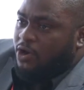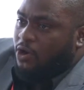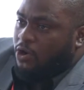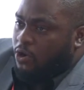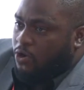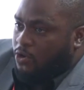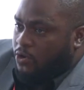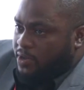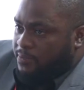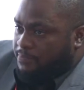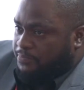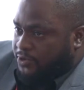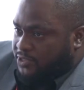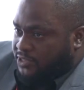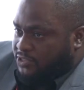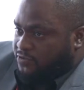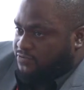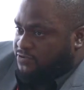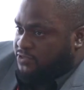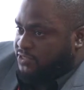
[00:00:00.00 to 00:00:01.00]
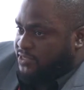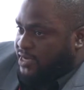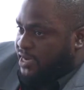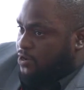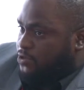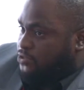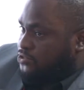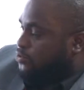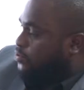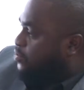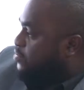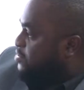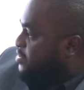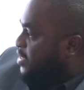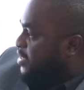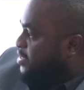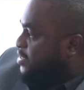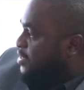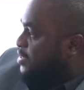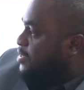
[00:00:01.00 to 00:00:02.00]
or importers of those cargoes or
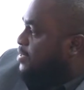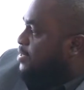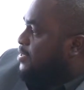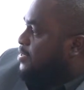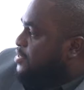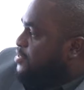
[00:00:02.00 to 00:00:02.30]
consignee.